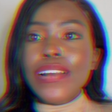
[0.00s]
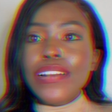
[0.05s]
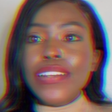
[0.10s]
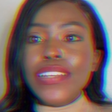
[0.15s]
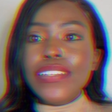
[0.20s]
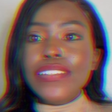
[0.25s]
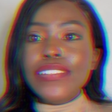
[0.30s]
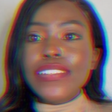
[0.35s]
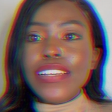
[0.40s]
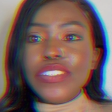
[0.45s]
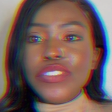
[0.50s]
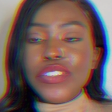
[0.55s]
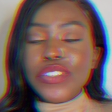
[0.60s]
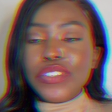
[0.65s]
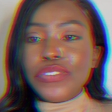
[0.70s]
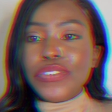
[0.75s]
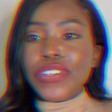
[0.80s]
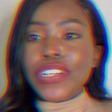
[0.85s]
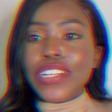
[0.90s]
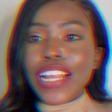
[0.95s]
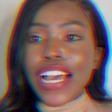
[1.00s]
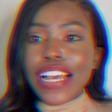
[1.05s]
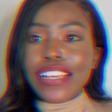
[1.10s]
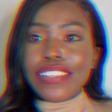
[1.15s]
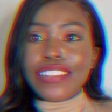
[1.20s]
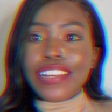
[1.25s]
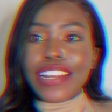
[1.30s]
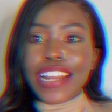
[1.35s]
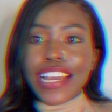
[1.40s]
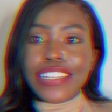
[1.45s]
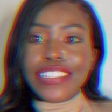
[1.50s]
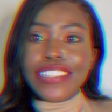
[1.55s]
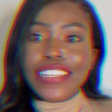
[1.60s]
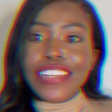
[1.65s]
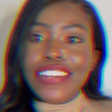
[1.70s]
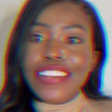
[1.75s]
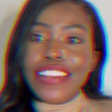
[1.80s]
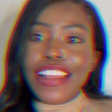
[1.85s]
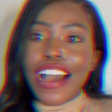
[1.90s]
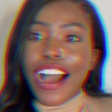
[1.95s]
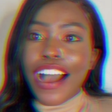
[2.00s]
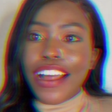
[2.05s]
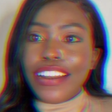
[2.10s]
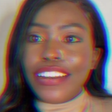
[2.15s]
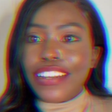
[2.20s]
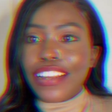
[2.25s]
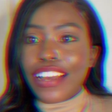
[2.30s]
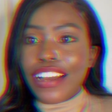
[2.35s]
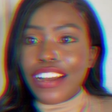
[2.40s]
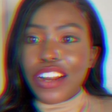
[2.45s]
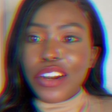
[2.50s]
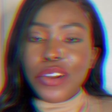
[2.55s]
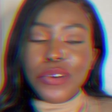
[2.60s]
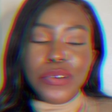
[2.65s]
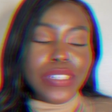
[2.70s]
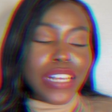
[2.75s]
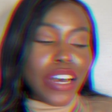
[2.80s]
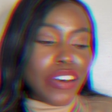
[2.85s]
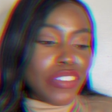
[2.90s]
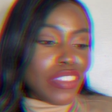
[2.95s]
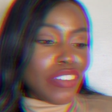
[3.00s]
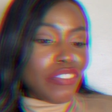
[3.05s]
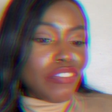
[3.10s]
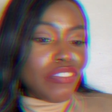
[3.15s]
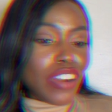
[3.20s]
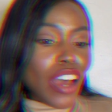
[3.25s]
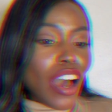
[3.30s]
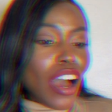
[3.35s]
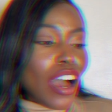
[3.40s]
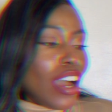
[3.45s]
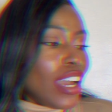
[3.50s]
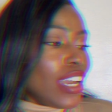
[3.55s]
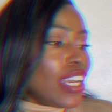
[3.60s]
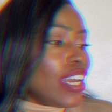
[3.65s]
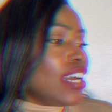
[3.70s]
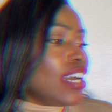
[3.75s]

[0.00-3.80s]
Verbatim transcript: please i just realized that i did not close out the vlog